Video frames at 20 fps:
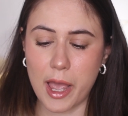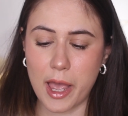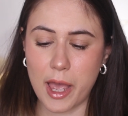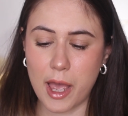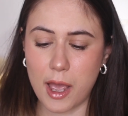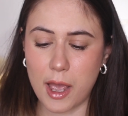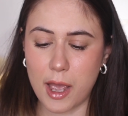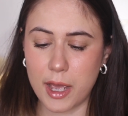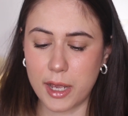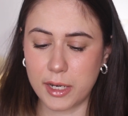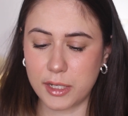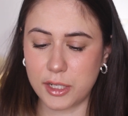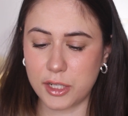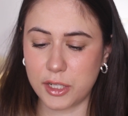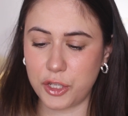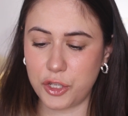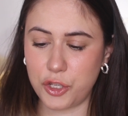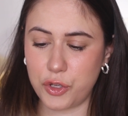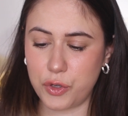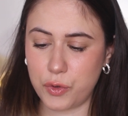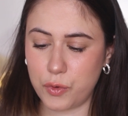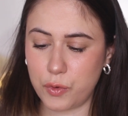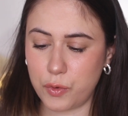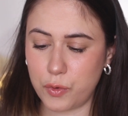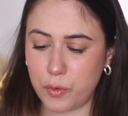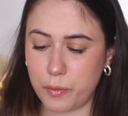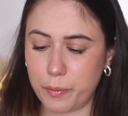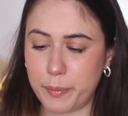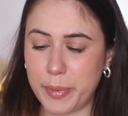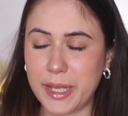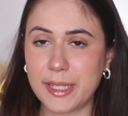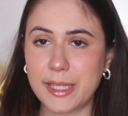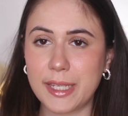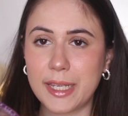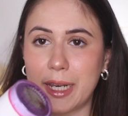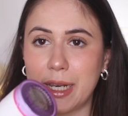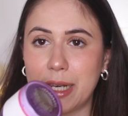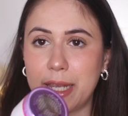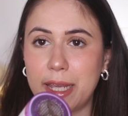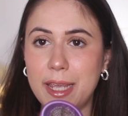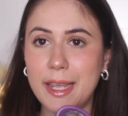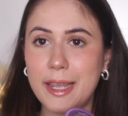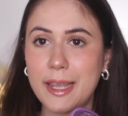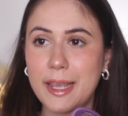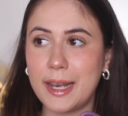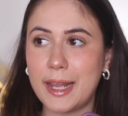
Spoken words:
And you basically,